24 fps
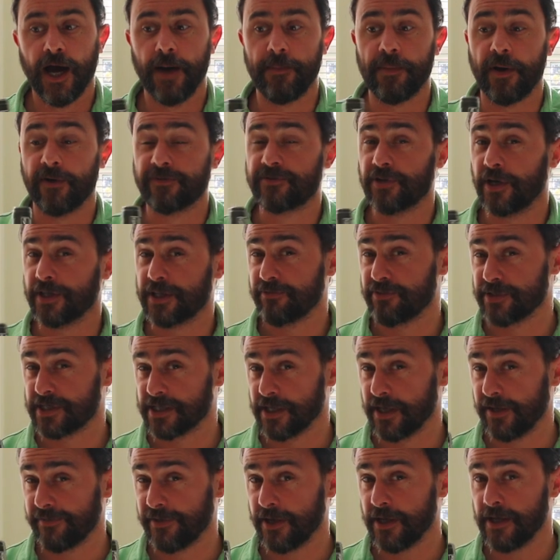I've tried the
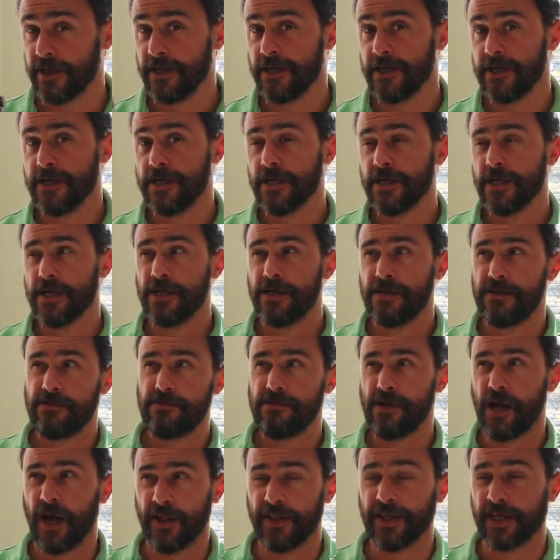Reserva.
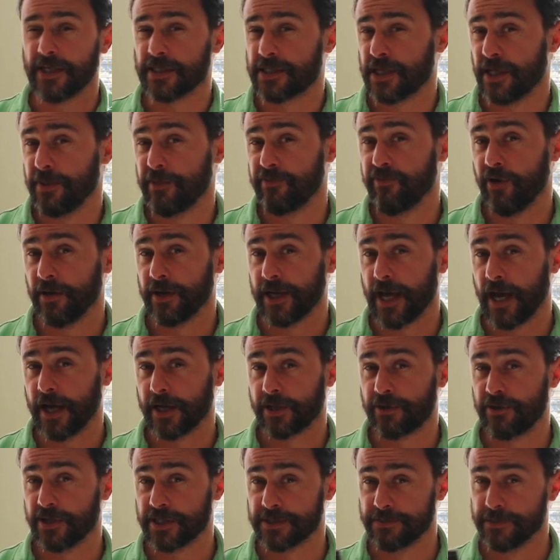I think it's going to be rolling out
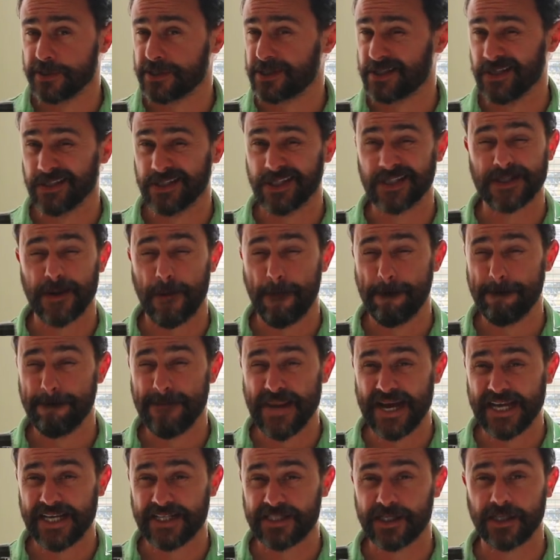at Christmas because it's
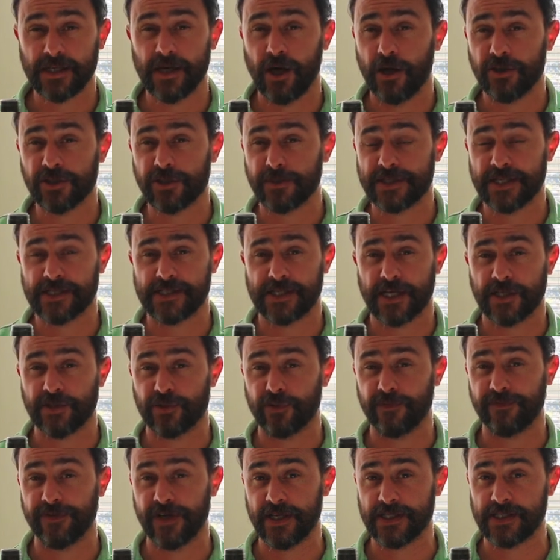amazing, 100%
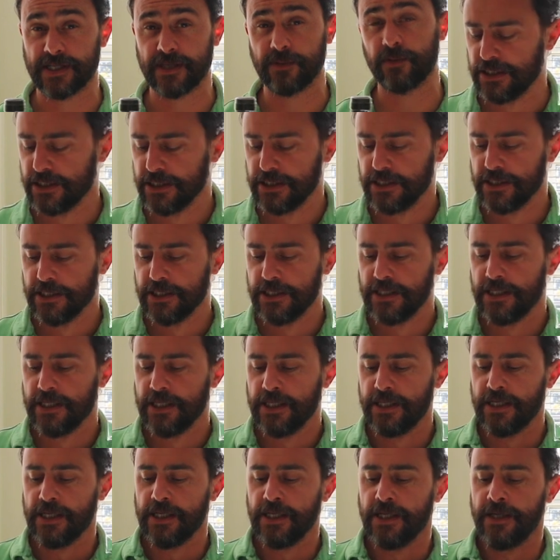Sangiovese.
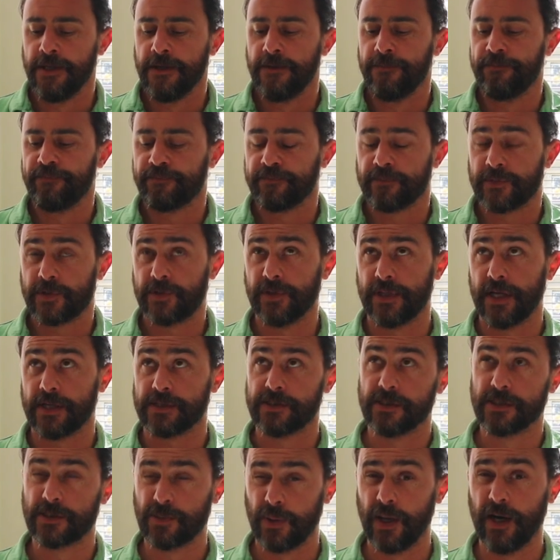
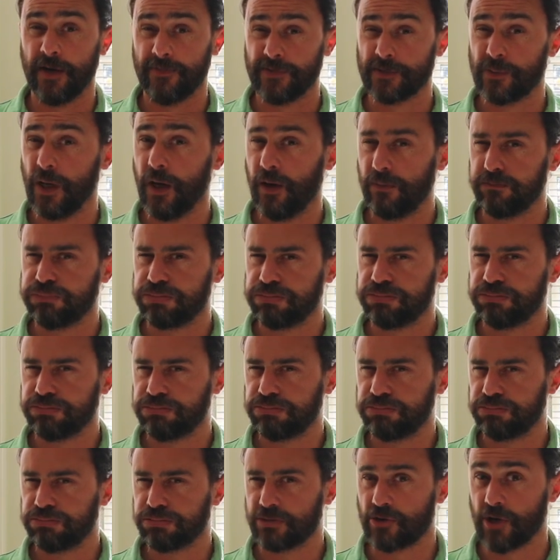2012 as well,
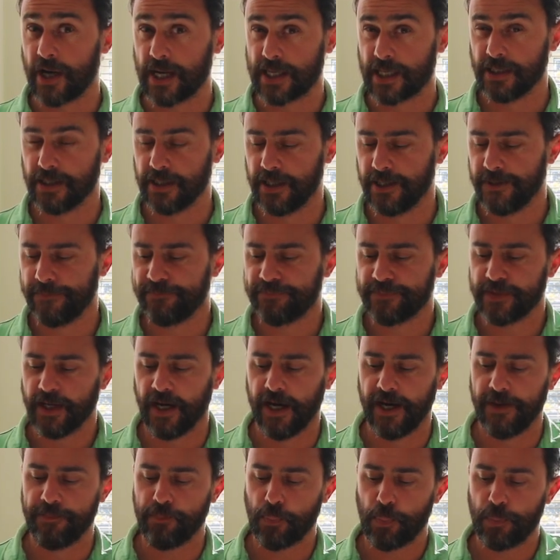cracking year.
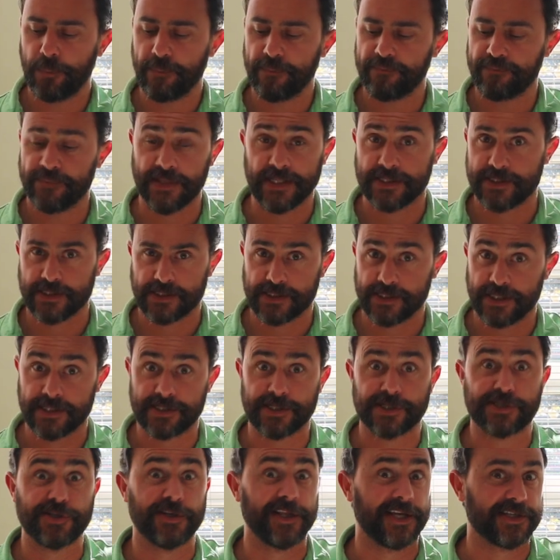This is
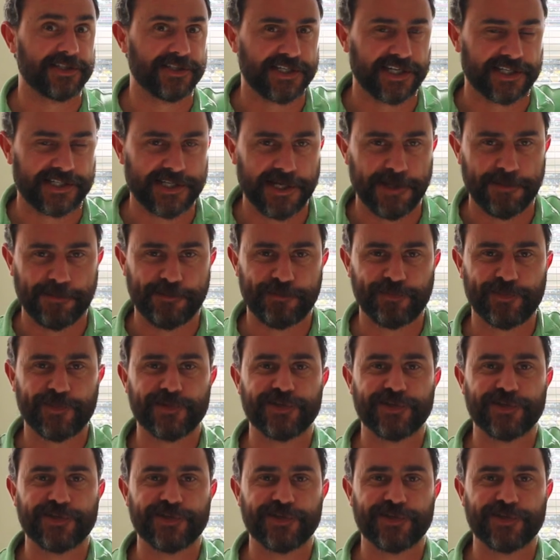2016.